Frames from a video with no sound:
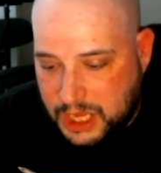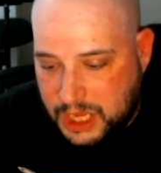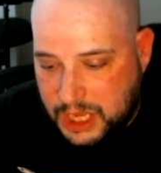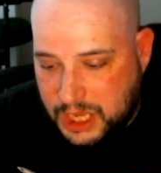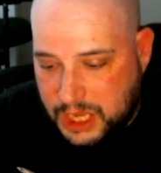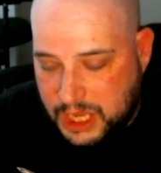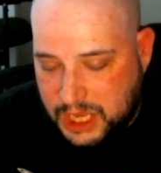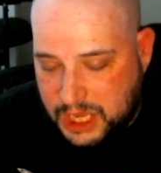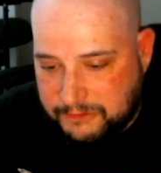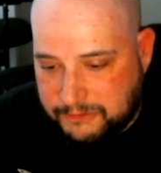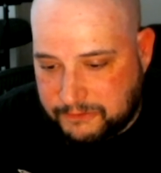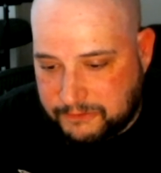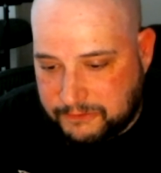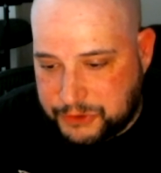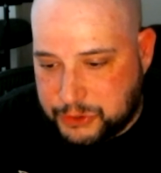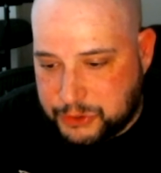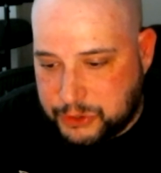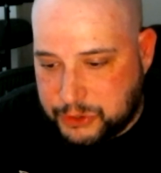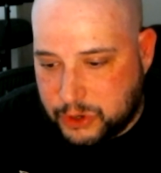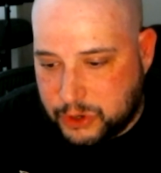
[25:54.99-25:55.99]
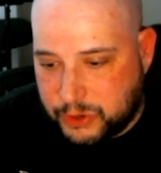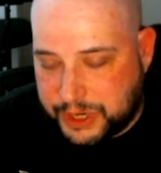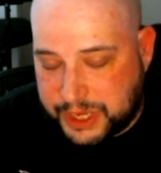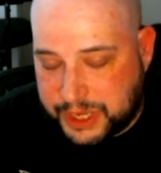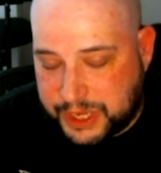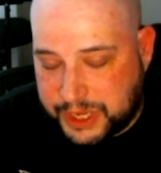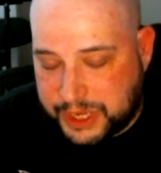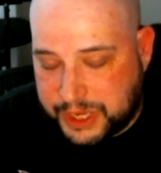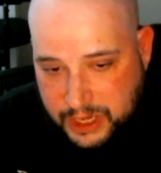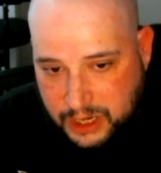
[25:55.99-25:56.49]
if you go to
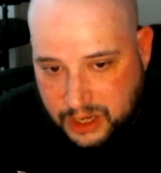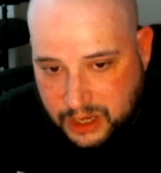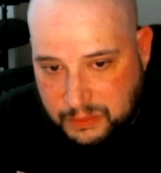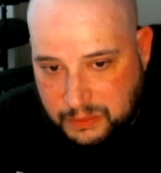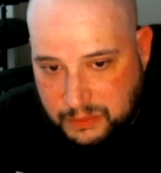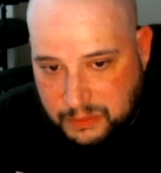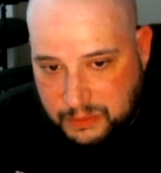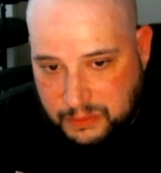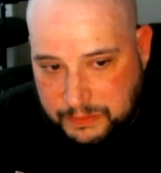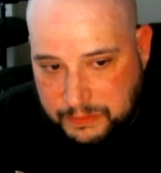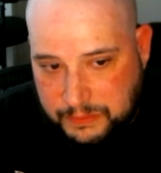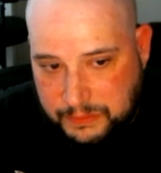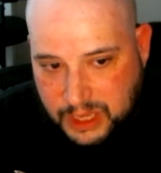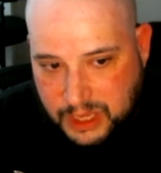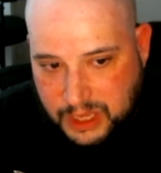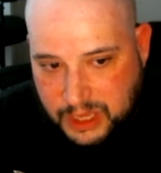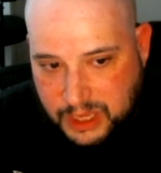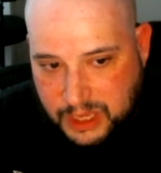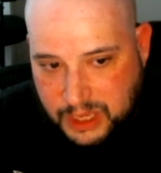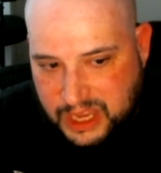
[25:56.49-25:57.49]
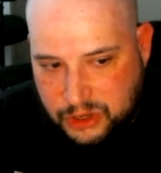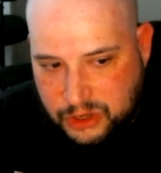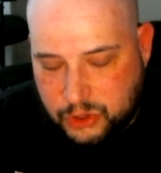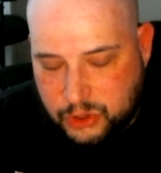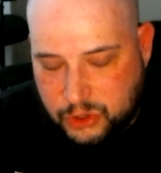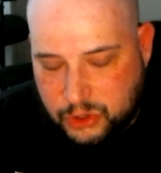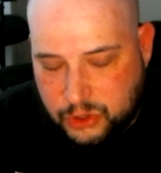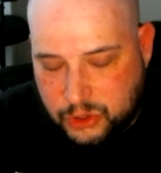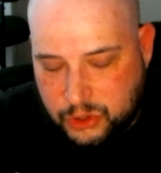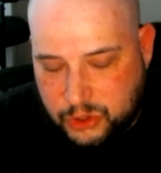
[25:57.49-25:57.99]
GitHub and
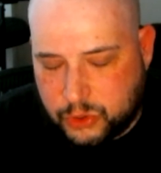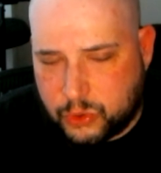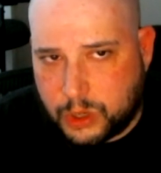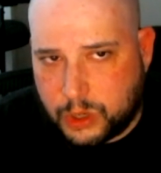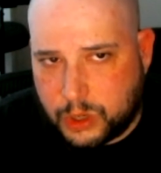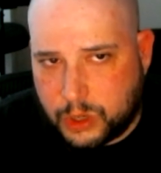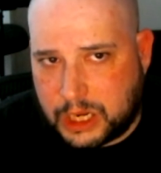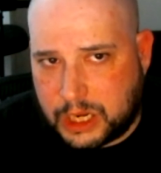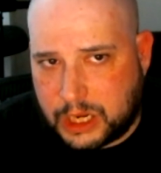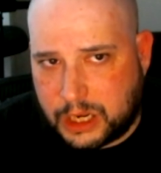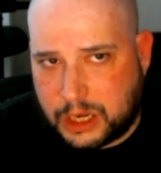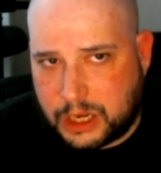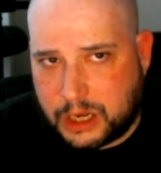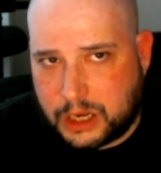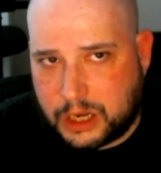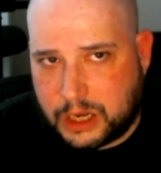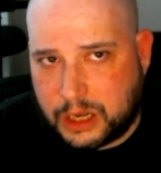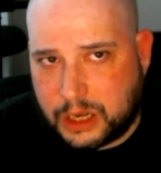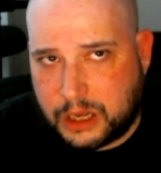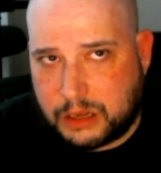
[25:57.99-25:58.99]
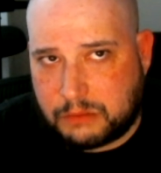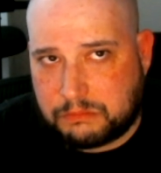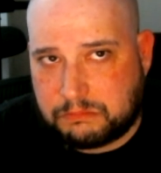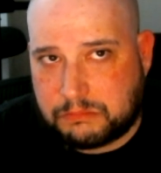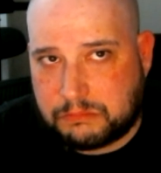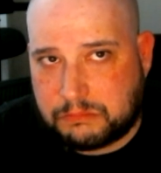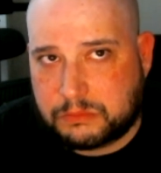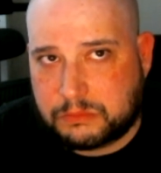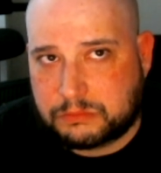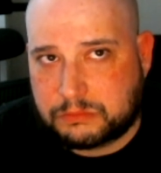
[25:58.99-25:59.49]
you
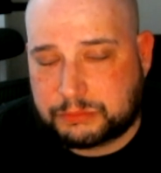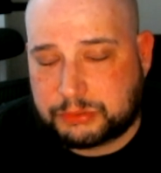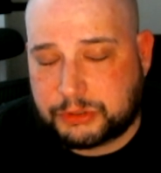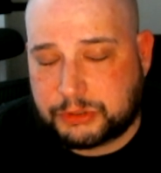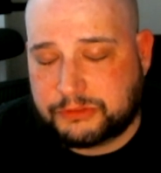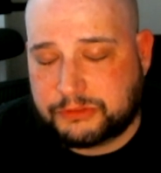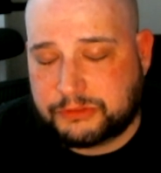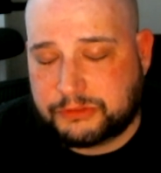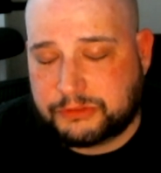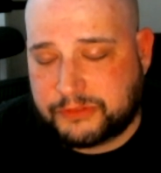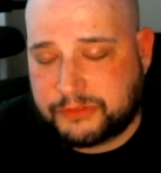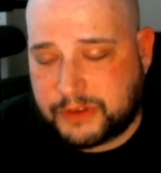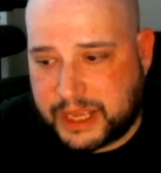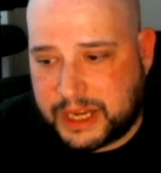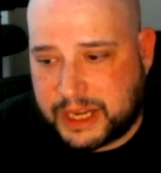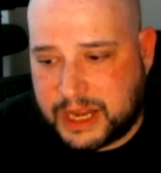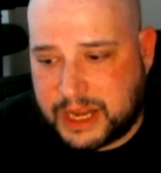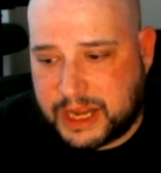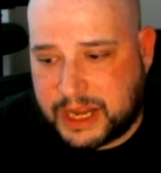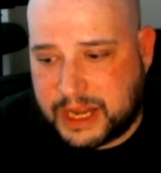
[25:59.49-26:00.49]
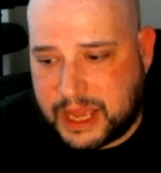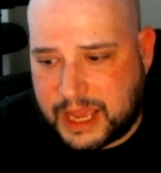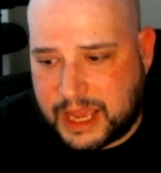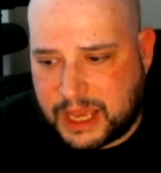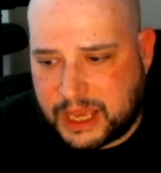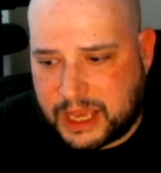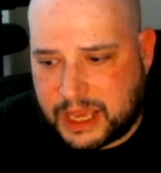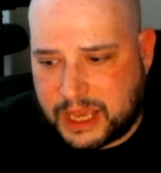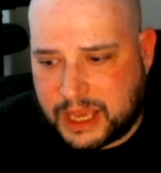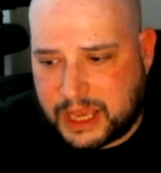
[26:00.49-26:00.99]
provide a
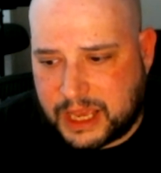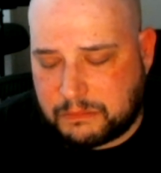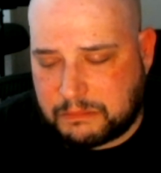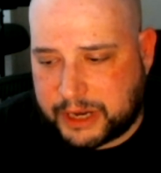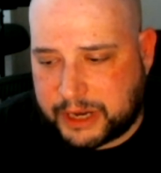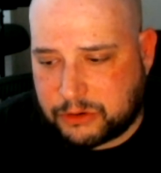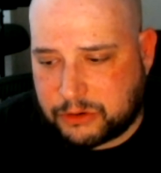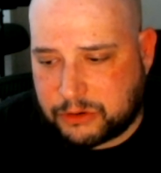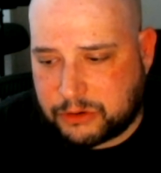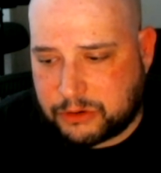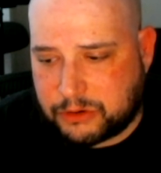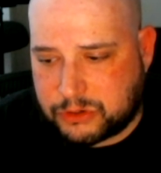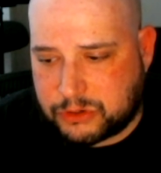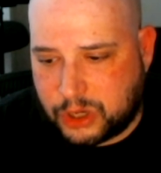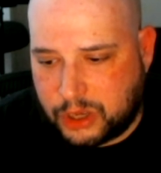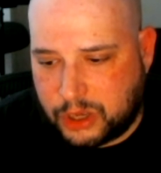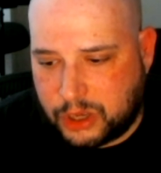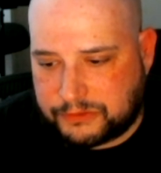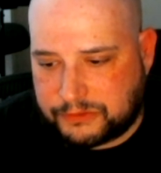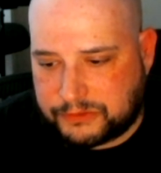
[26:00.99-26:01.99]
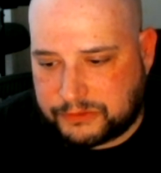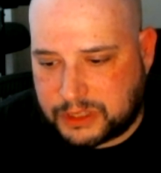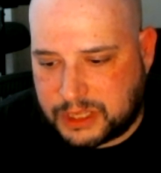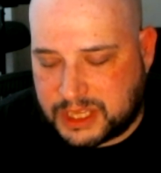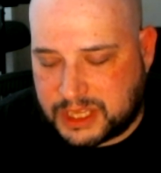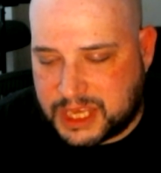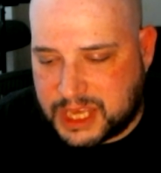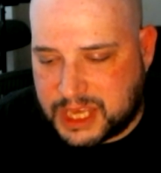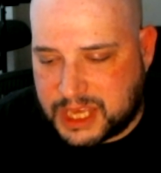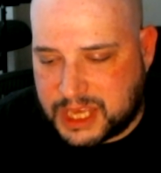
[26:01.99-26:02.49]
Microsoft
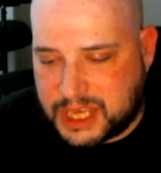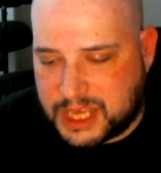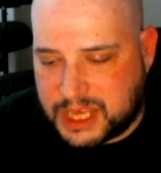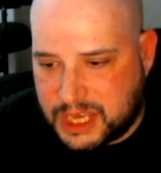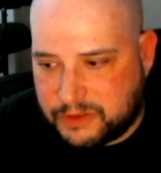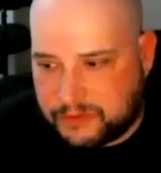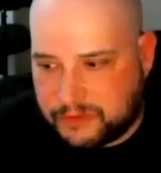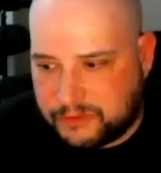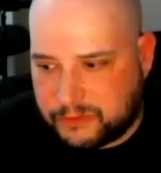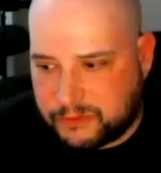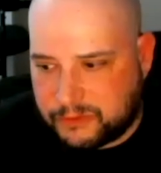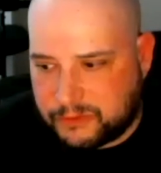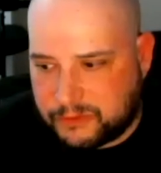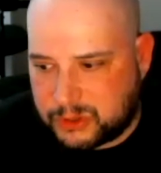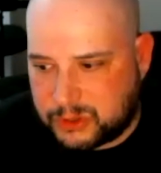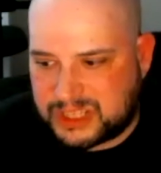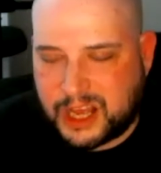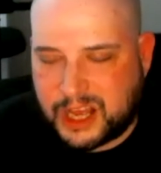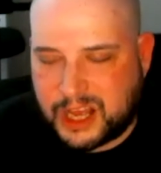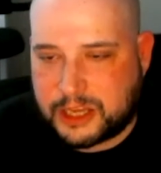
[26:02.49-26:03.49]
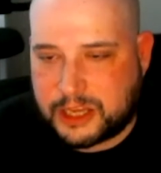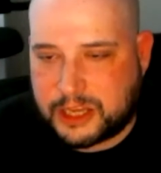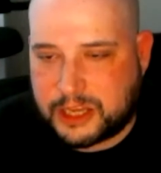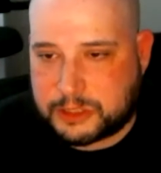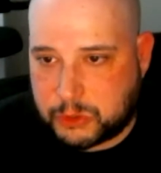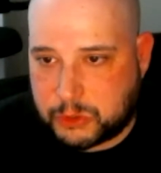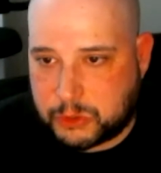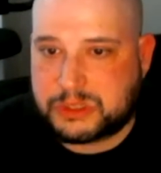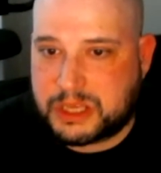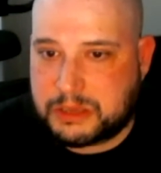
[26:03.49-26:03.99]
key for, say, Cosmos DB,